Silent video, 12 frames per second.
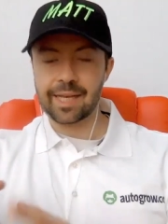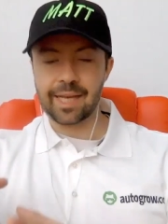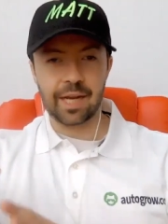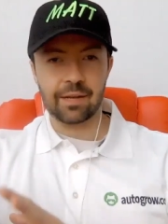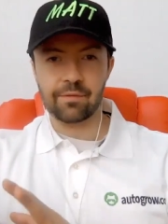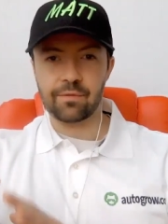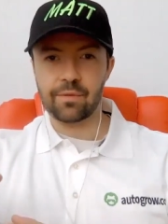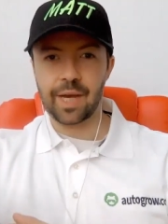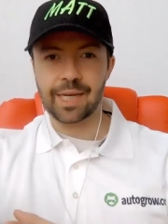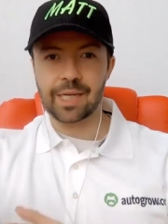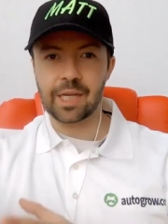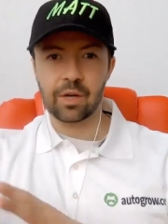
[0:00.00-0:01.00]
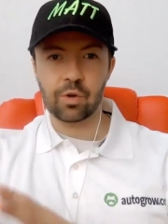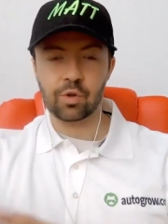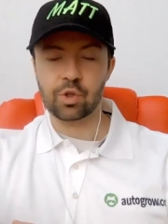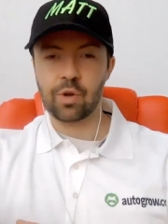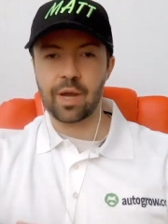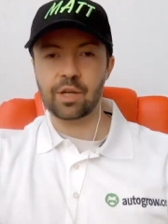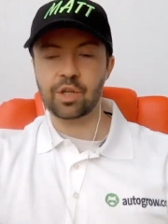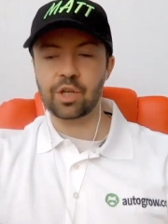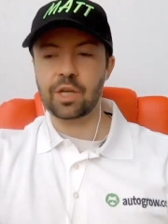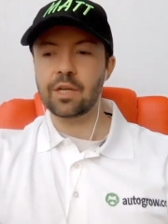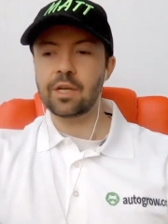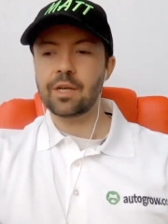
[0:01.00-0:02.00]
kind of idea or
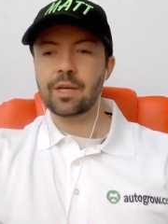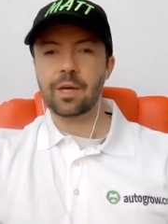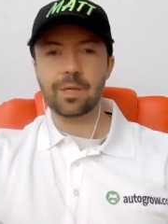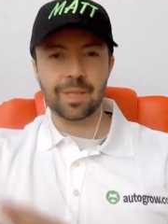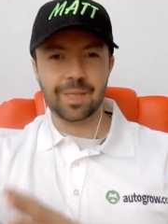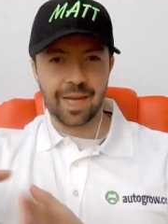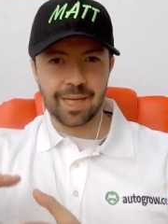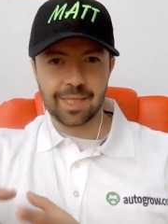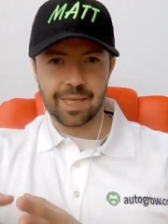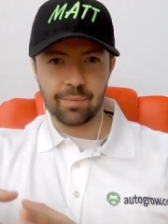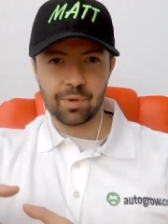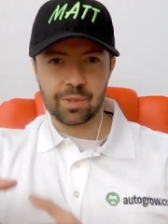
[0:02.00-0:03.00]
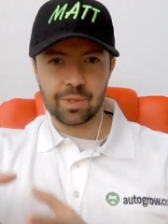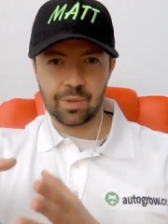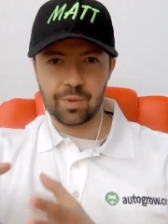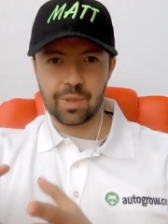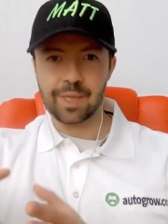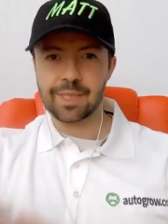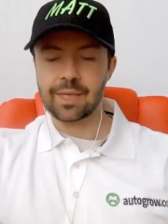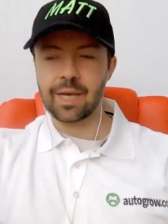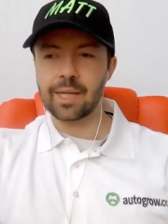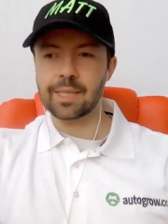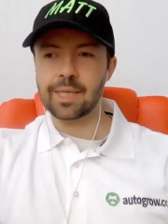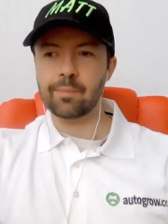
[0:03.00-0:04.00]
strategy, because it's kind of similar to this
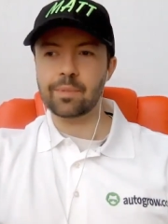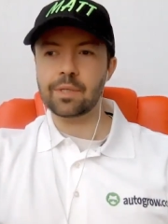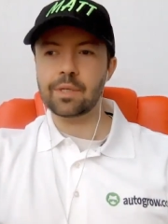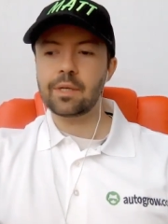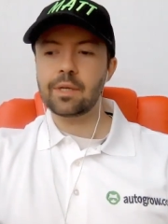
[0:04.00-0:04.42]
concept.